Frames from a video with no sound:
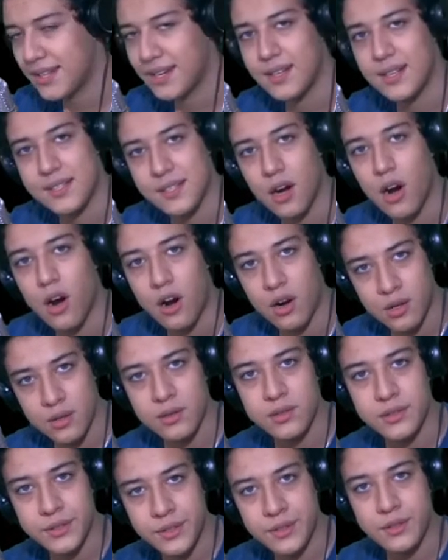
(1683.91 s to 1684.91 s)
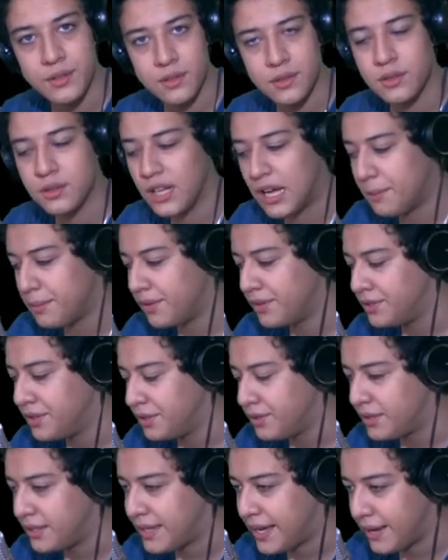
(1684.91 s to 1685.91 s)
that it's our library
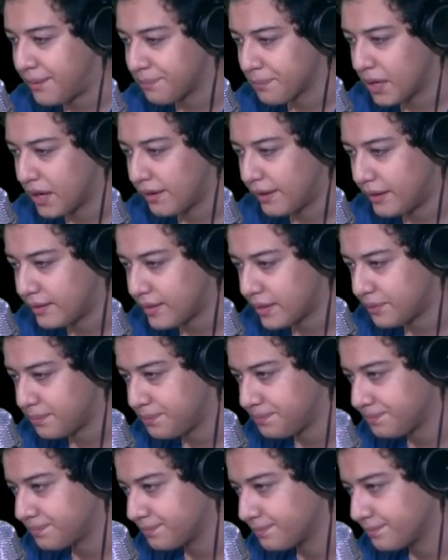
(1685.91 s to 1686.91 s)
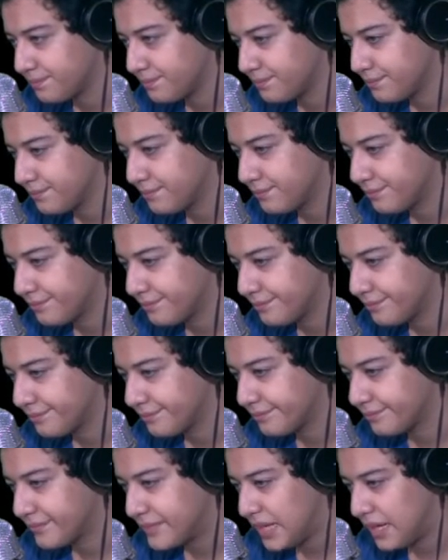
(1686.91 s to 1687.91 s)
duty day. Alright then.
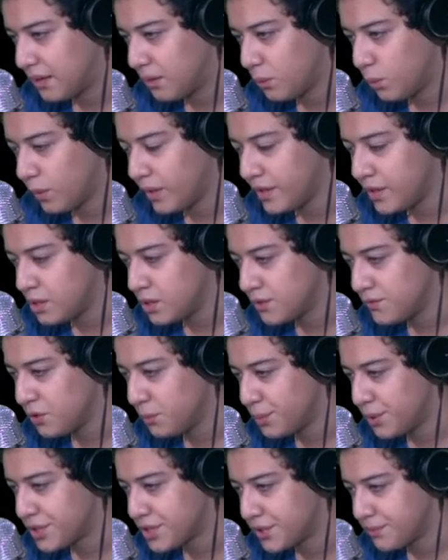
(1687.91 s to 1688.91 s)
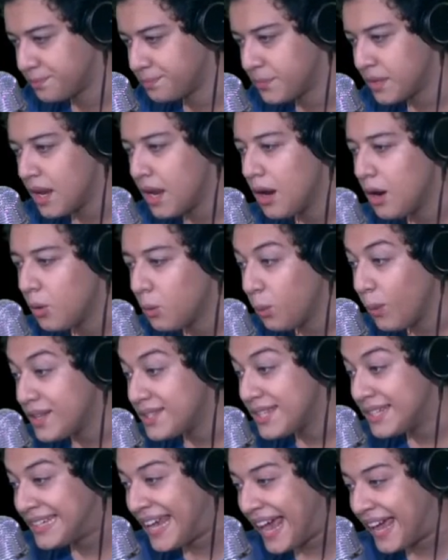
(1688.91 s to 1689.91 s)
What a useful person.
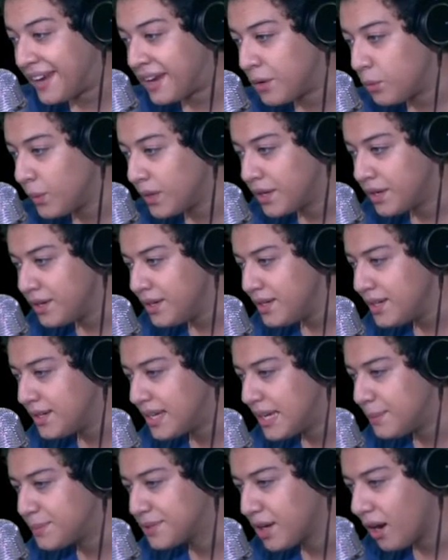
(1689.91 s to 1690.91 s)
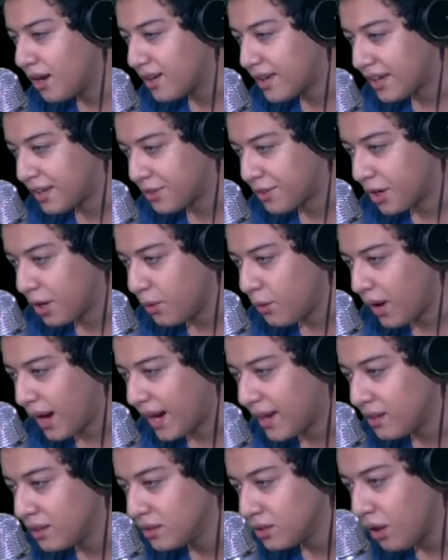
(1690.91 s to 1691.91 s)
Once again, we couldn't keep talking though.
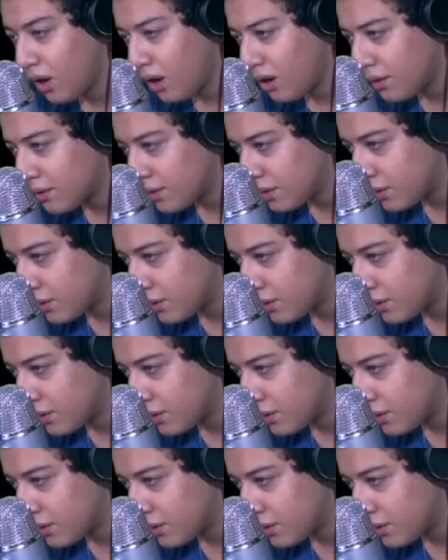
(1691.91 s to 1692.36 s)
I longed